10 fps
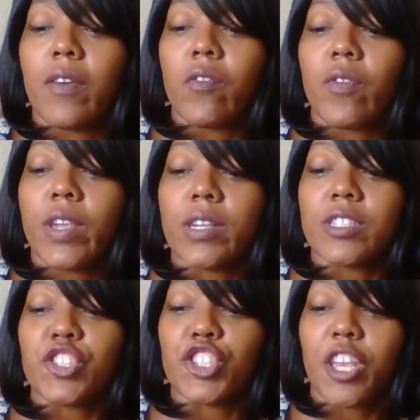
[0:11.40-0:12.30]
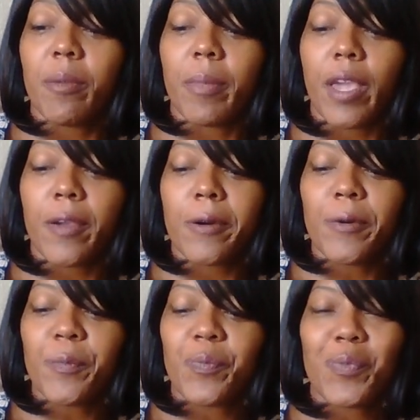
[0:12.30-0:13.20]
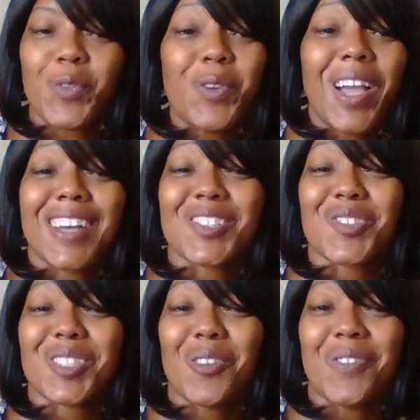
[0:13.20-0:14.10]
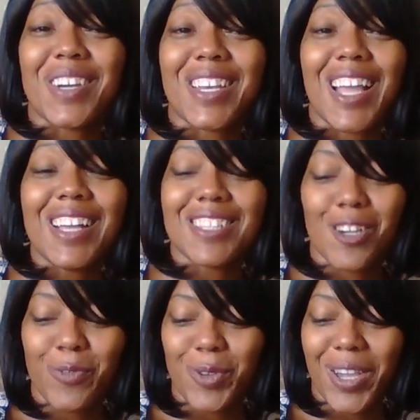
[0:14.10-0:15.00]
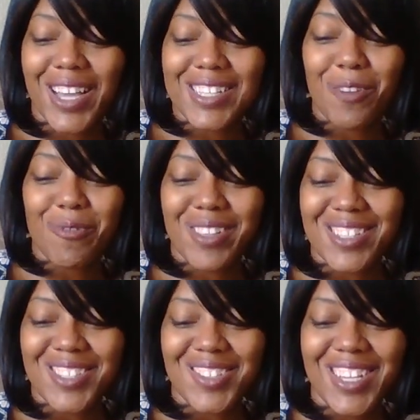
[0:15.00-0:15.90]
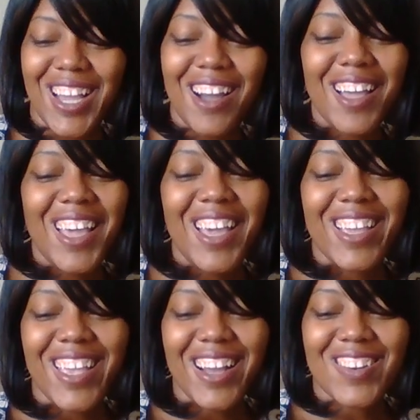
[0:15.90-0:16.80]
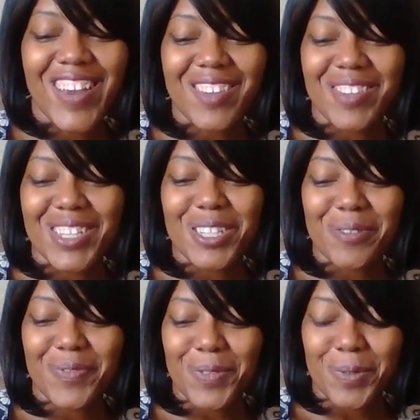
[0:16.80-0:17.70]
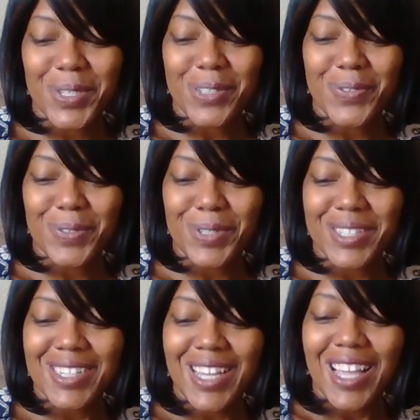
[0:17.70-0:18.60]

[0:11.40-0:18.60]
via Gmail. You guys are so funny. I love you guys. I really do. Yeah, y'all crack me up for real, for real.